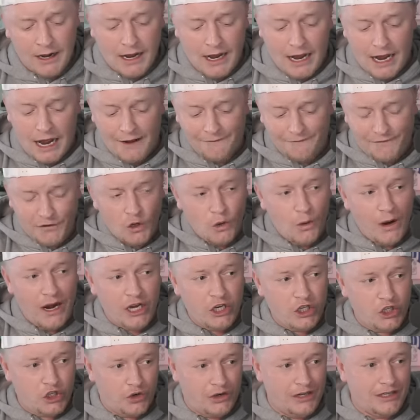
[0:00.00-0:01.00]
A uh, few
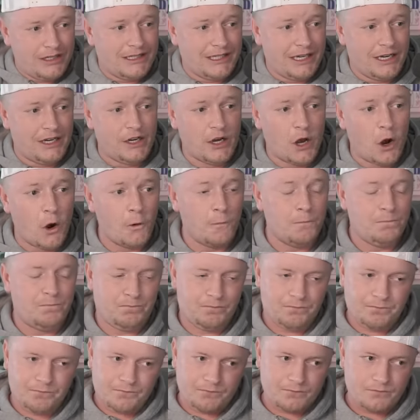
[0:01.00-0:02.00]
injuries to note
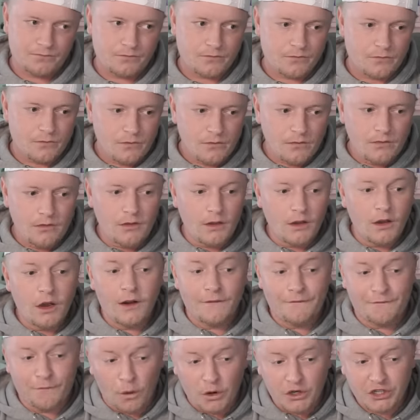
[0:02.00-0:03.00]

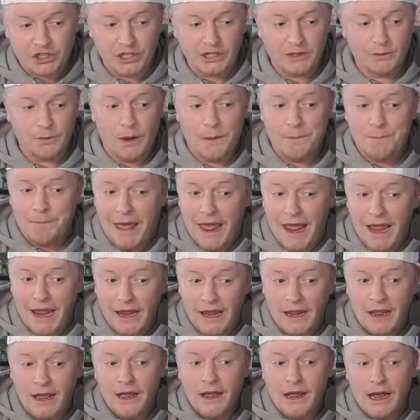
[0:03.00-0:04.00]
unfortunately, we
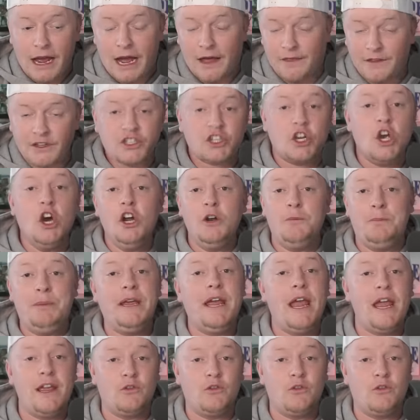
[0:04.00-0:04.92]
may, uh, this could be a